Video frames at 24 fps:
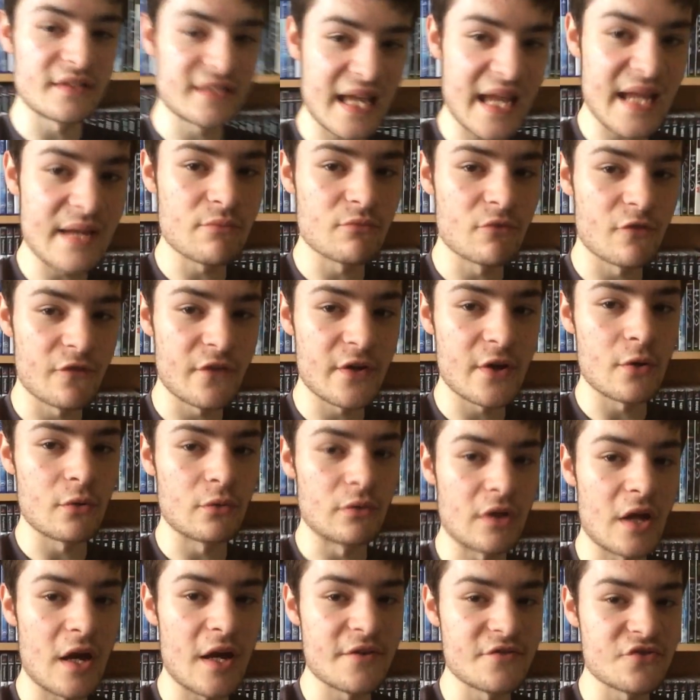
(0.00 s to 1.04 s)
game
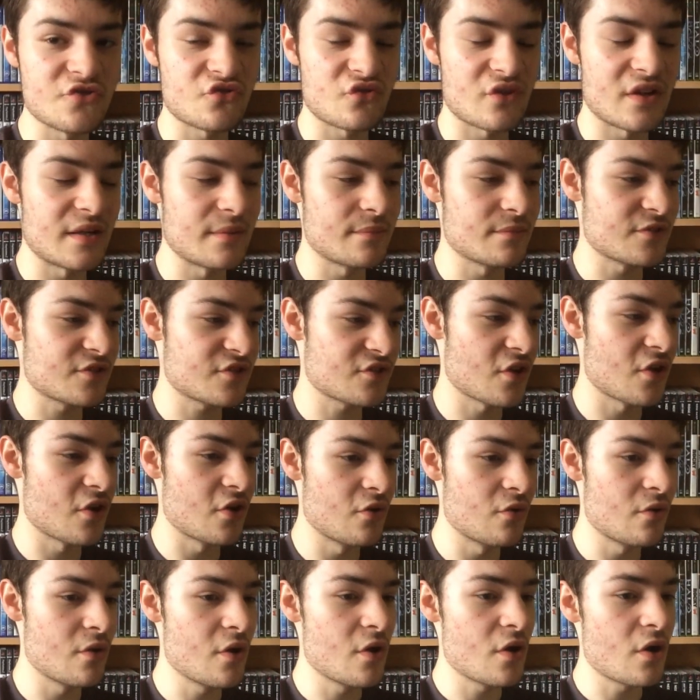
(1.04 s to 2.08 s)
reveal live stream.
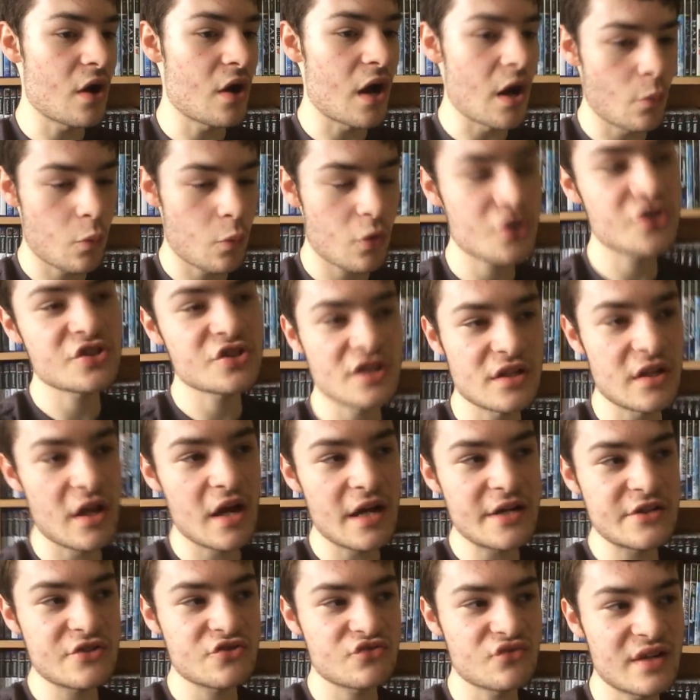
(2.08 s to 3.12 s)
So, I watched the
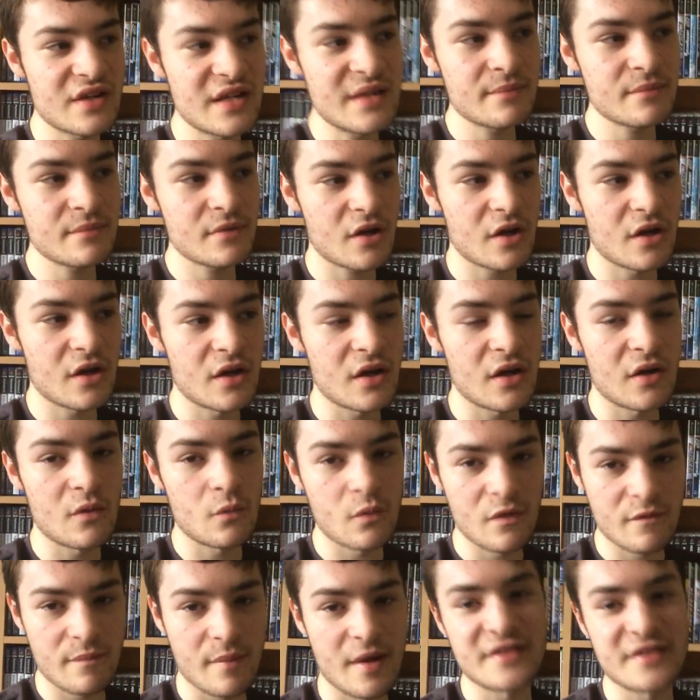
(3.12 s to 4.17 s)
live stream
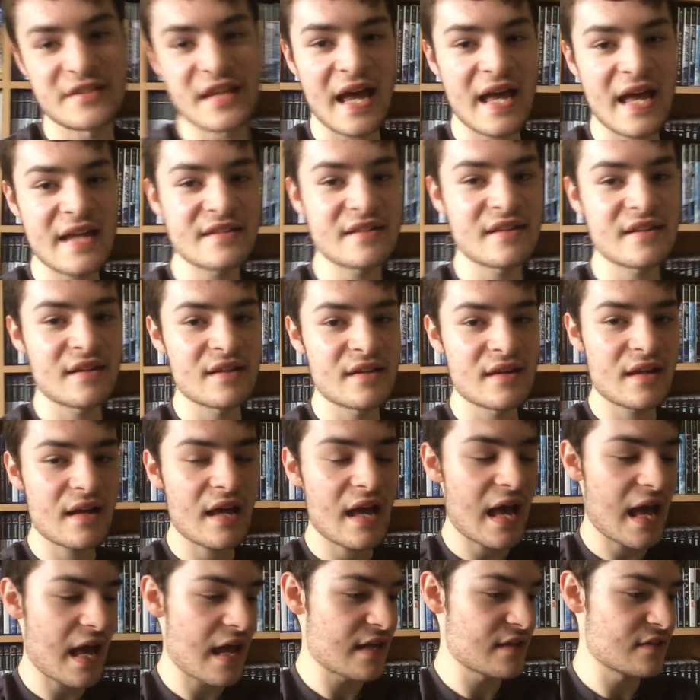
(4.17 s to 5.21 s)
with my dad,
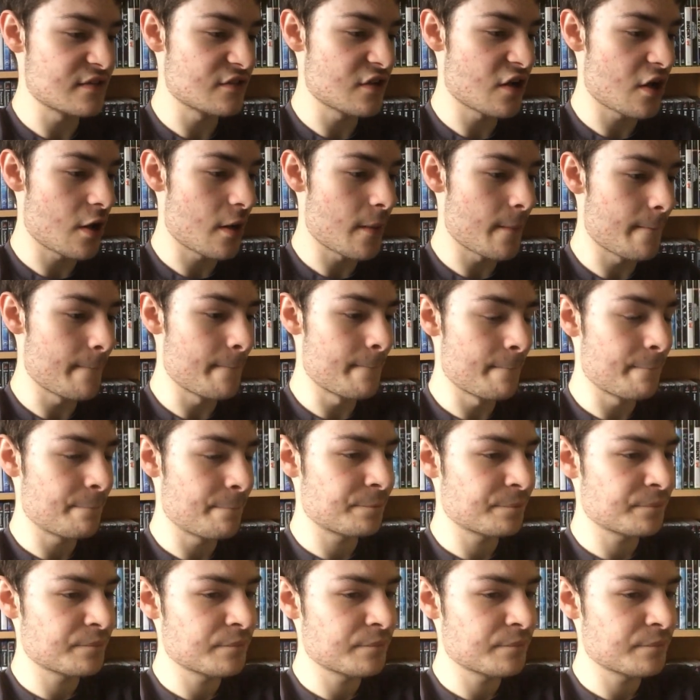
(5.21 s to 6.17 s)
and to